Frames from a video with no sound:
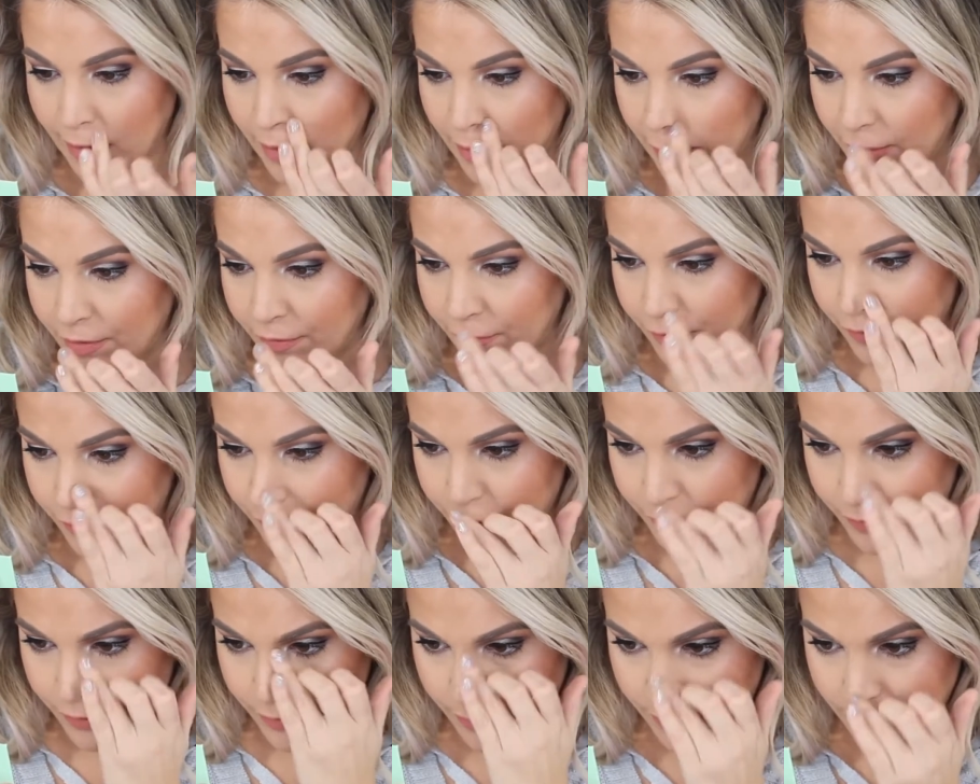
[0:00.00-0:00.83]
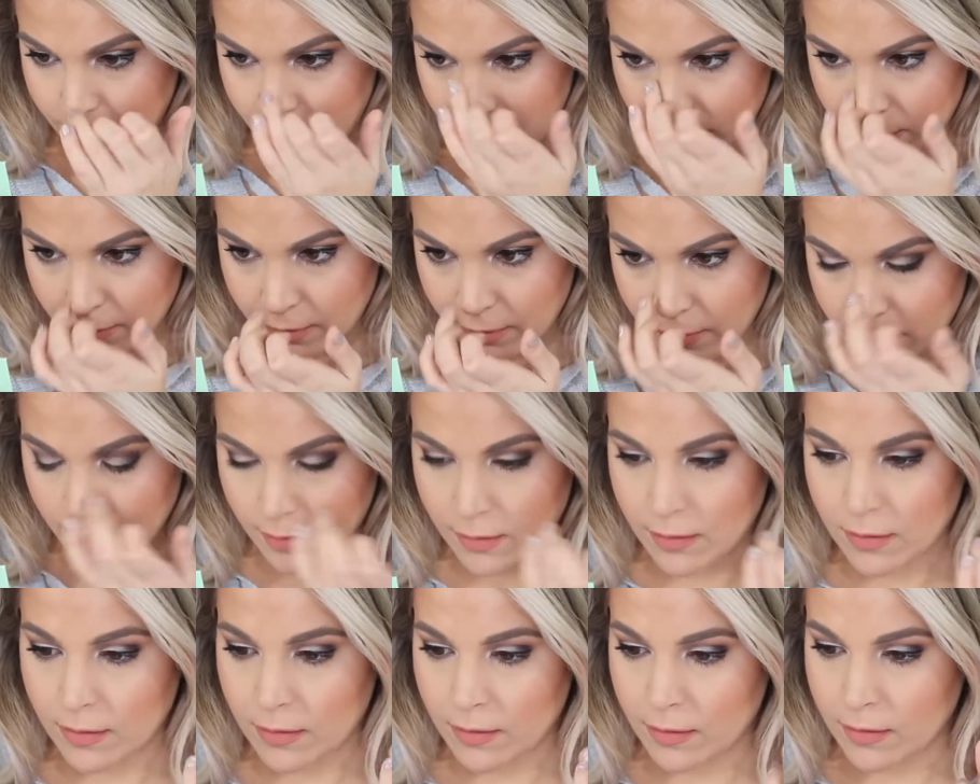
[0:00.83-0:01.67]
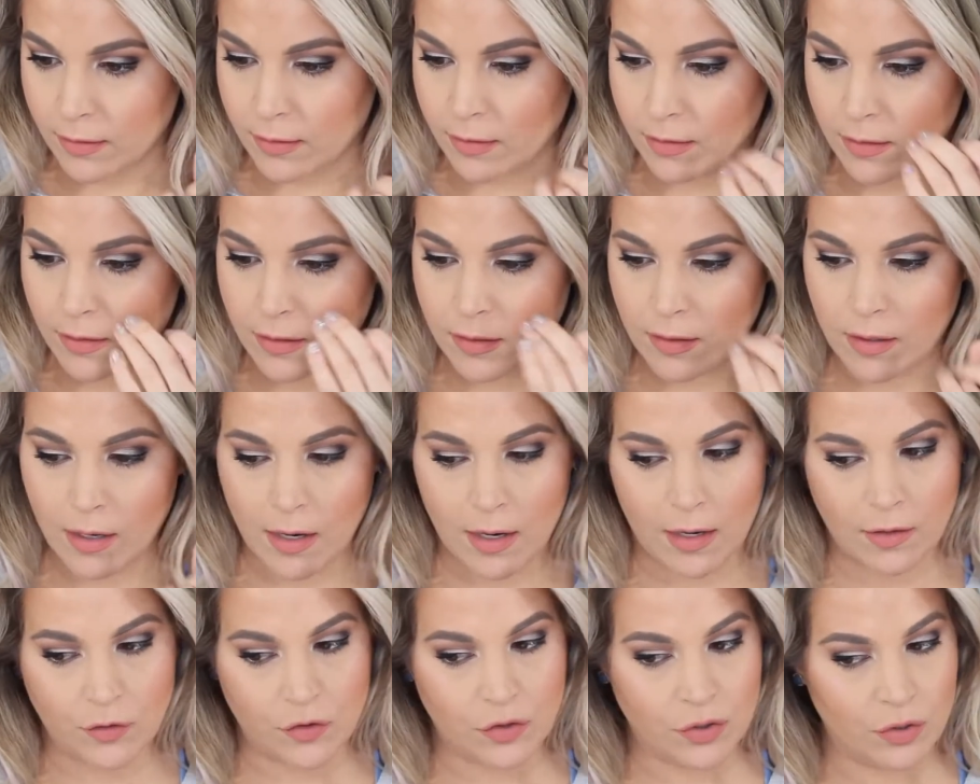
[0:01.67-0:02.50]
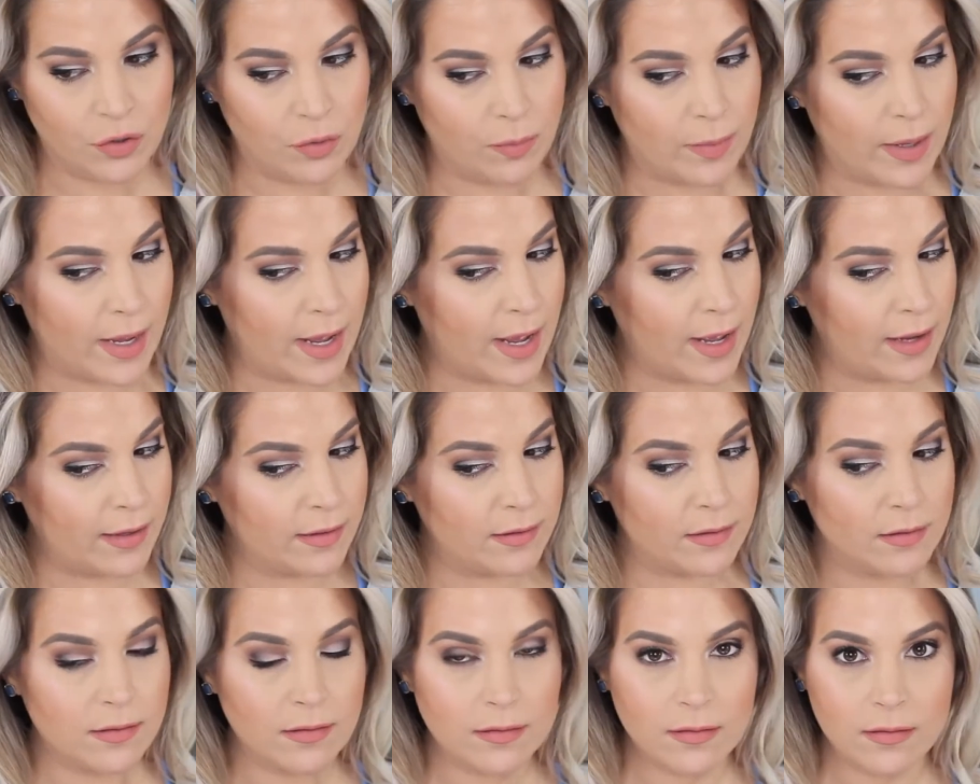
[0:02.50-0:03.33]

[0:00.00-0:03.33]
of not too bad.